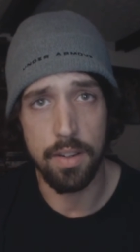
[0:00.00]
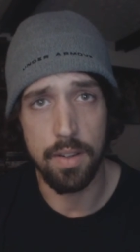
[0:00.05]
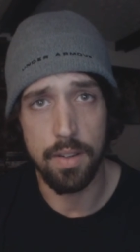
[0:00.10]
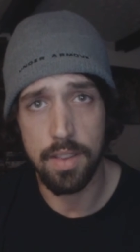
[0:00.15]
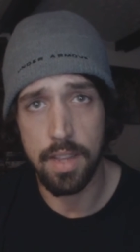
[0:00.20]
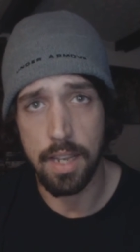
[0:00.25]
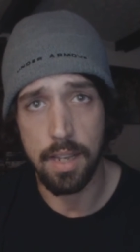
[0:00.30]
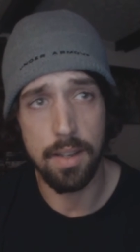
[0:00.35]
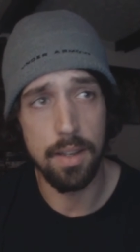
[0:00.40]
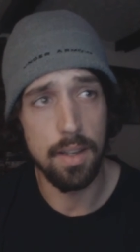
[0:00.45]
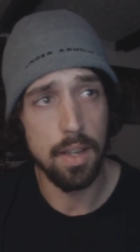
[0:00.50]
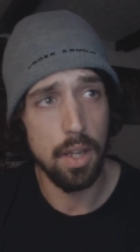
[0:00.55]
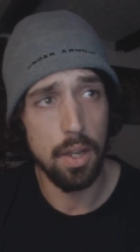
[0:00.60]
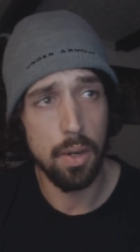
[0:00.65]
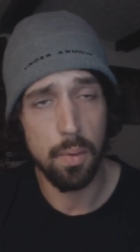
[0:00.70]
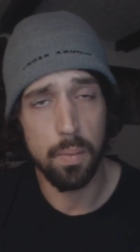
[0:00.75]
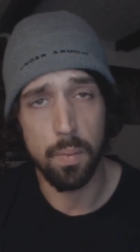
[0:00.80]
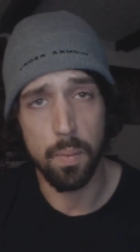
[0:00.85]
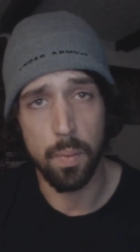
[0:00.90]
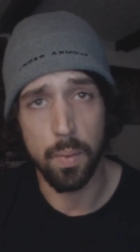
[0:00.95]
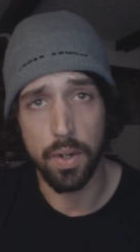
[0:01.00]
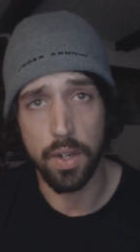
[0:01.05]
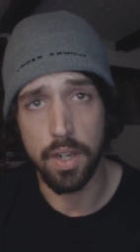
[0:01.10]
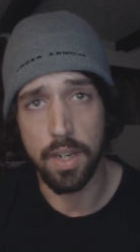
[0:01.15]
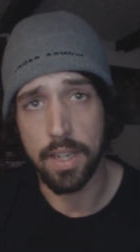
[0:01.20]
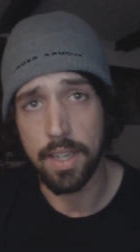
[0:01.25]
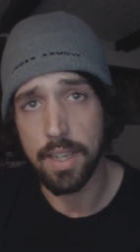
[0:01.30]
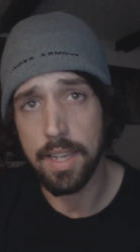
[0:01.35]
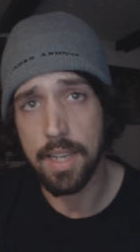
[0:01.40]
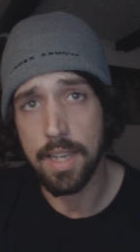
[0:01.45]
Do you think we're
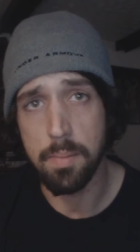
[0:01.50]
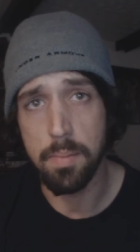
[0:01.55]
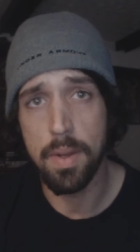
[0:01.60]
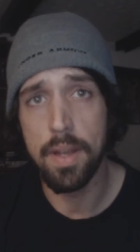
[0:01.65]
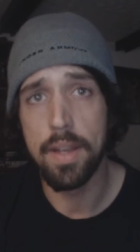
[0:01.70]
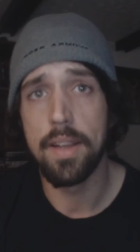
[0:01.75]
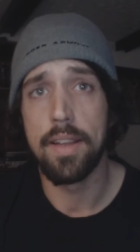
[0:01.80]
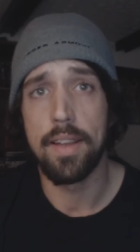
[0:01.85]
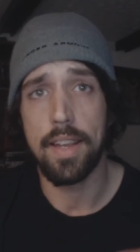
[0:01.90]
going to keep